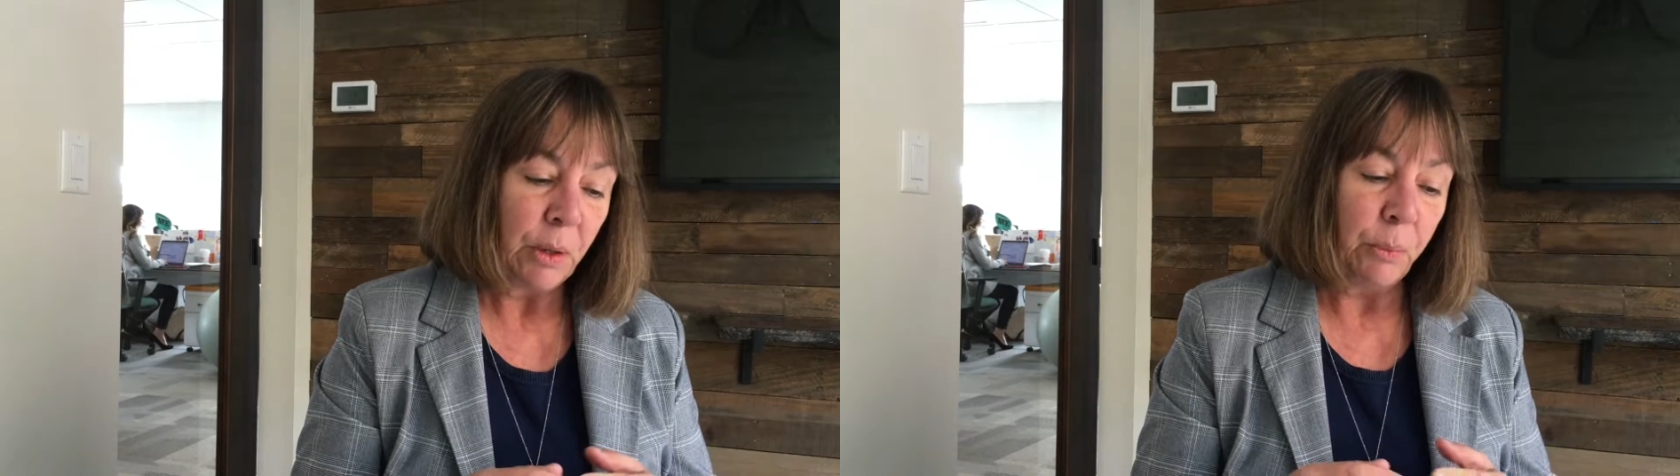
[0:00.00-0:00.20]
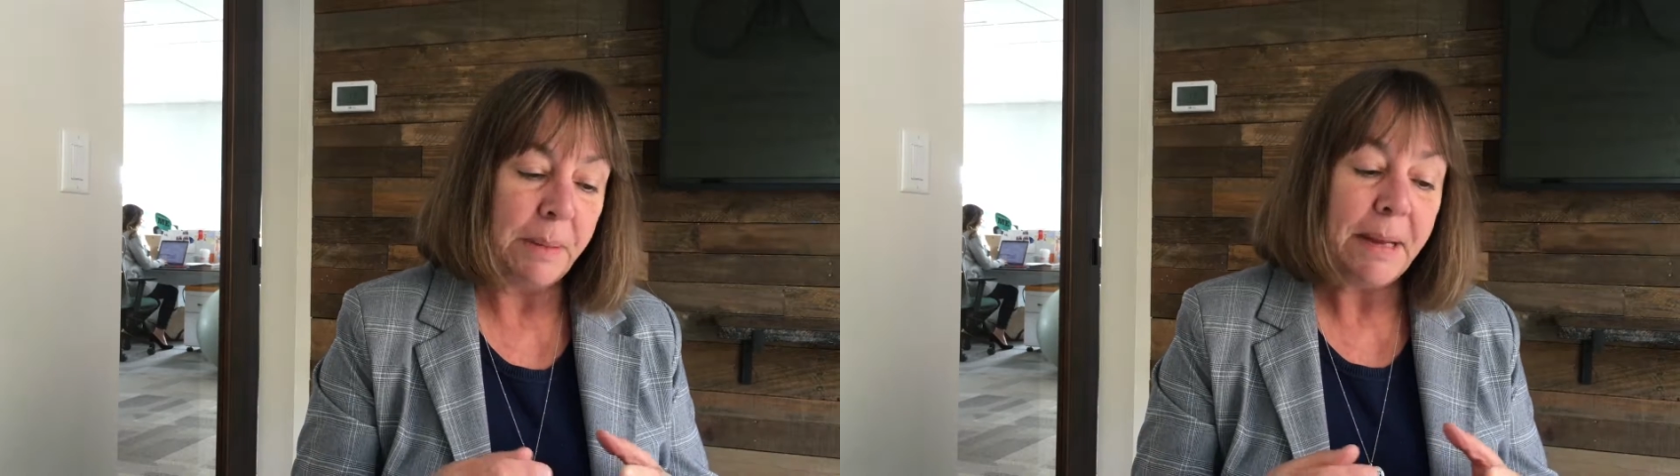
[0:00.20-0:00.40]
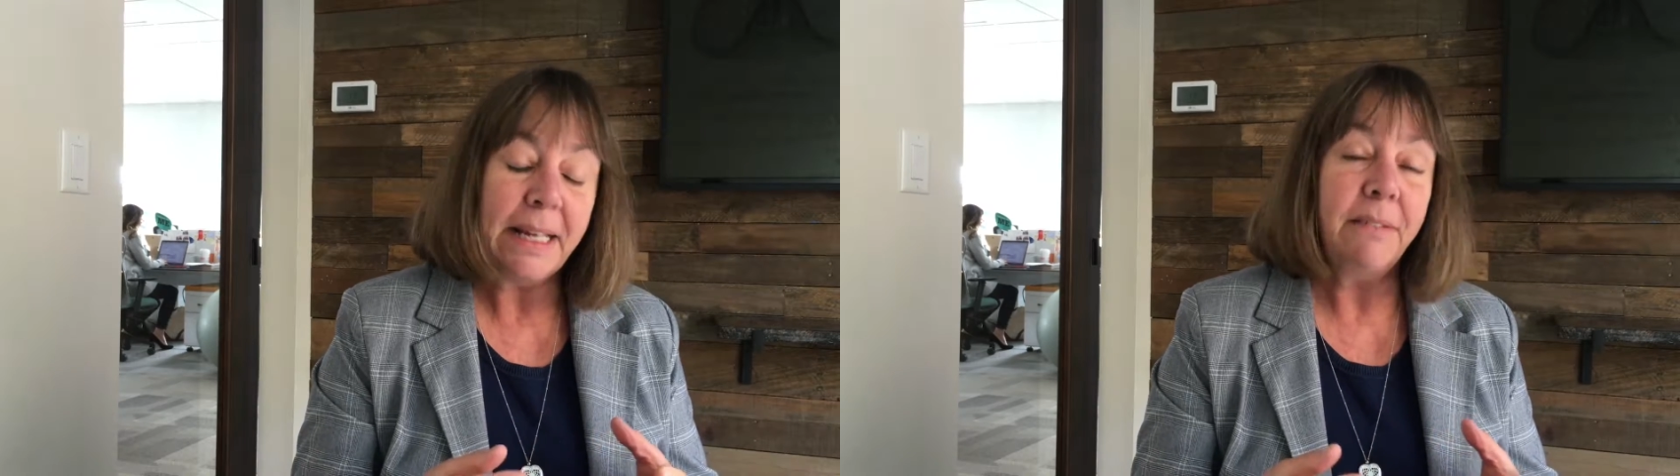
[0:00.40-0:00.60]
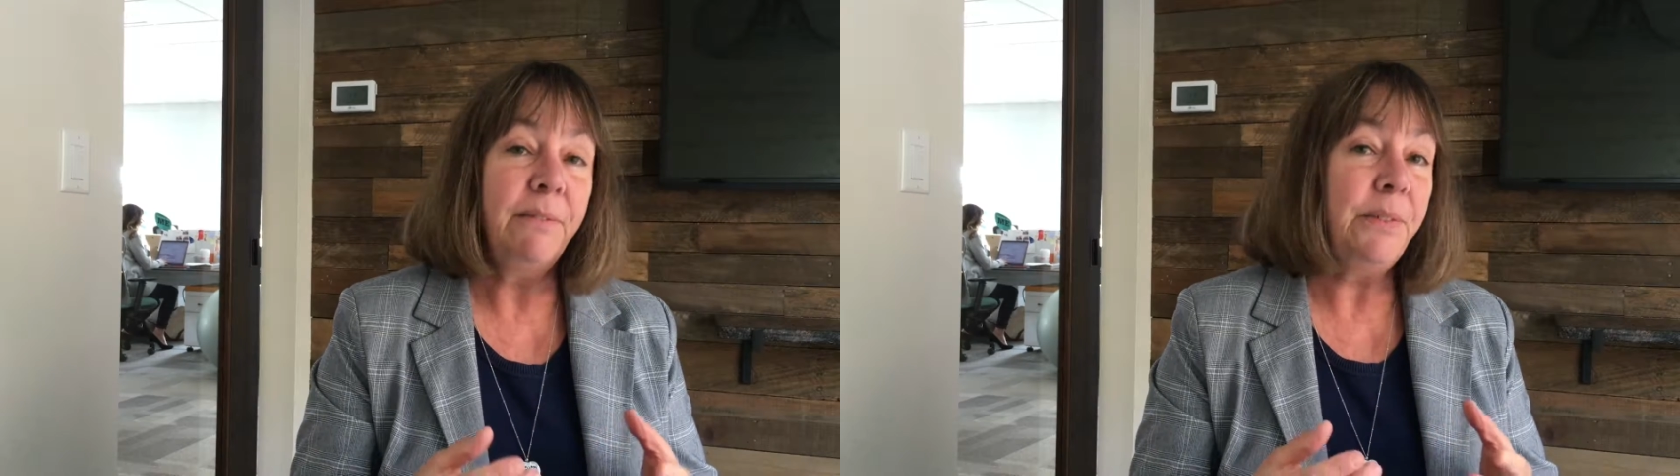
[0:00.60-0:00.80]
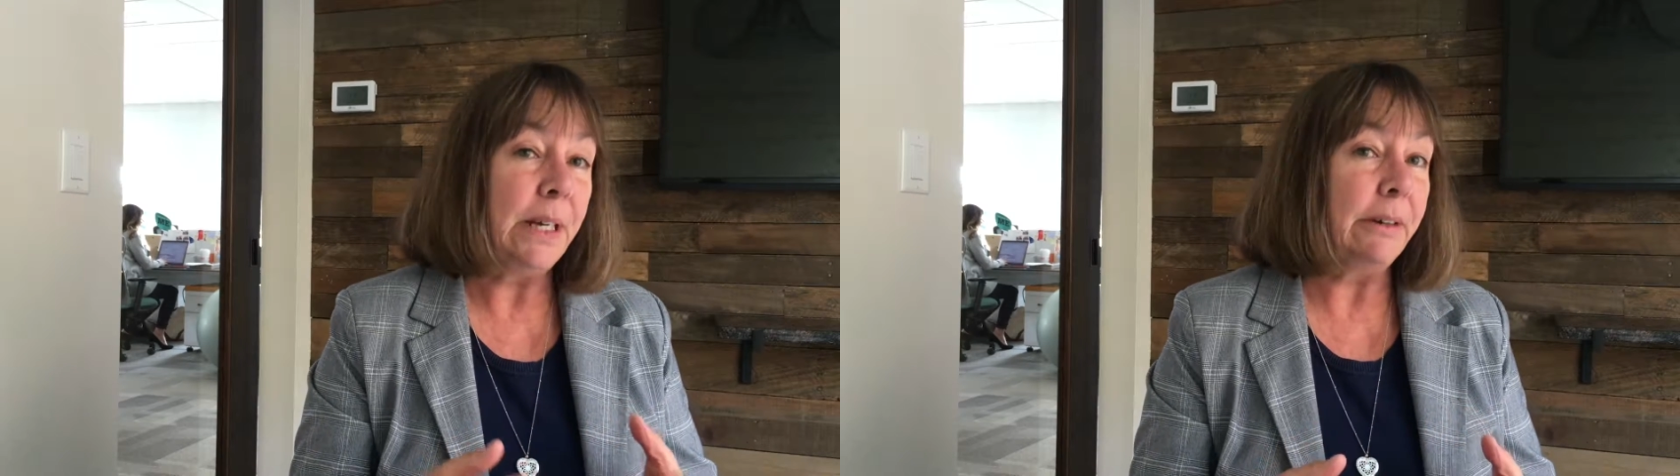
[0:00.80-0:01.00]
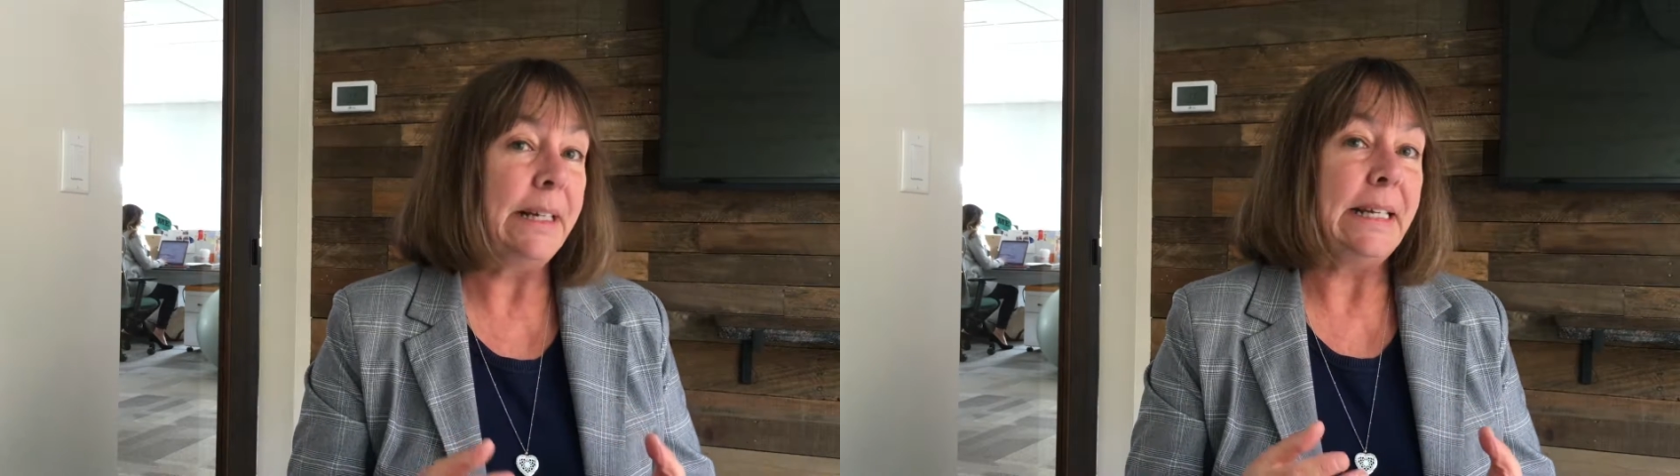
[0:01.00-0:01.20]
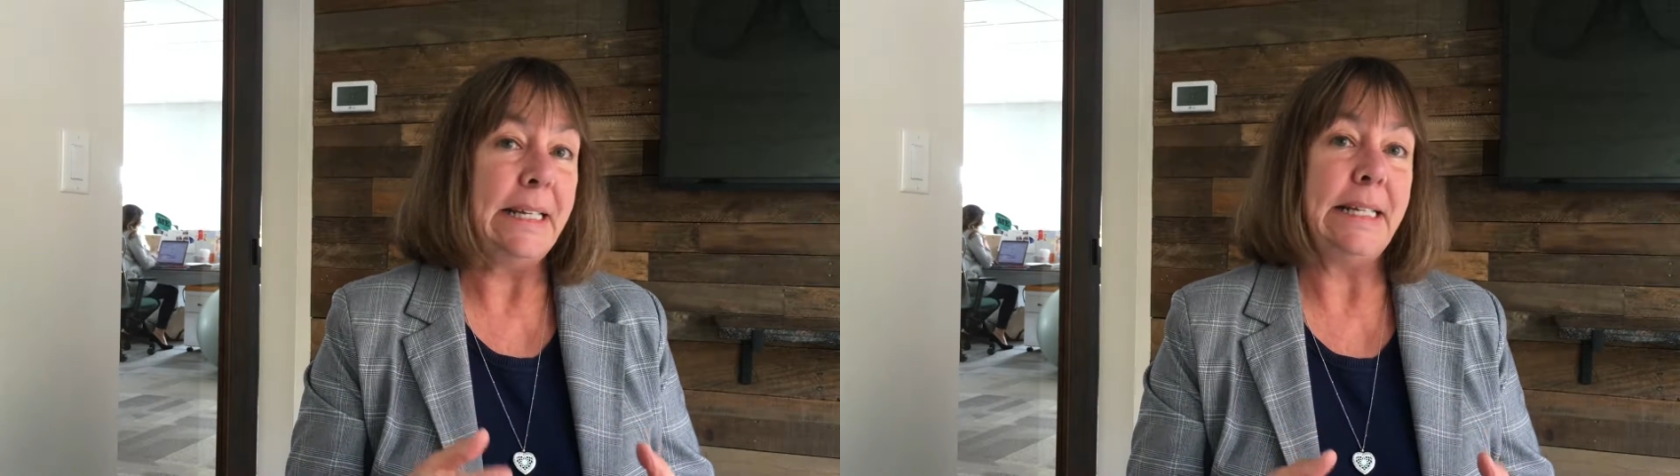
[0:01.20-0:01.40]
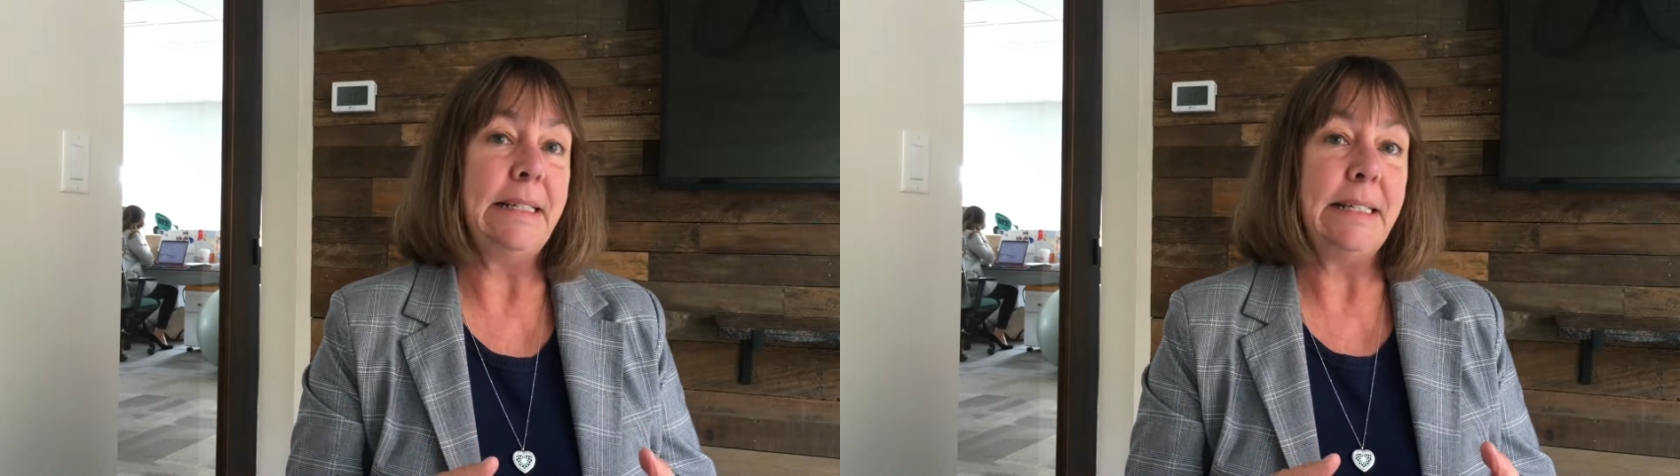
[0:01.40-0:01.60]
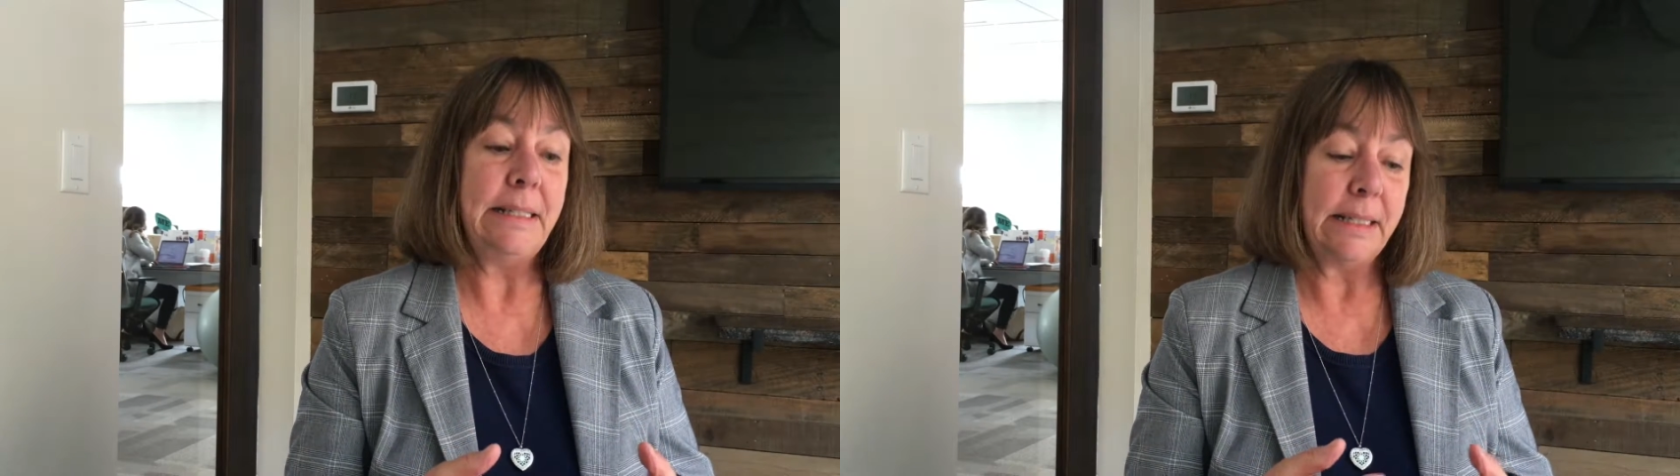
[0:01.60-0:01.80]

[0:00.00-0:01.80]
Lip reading: We made it very easy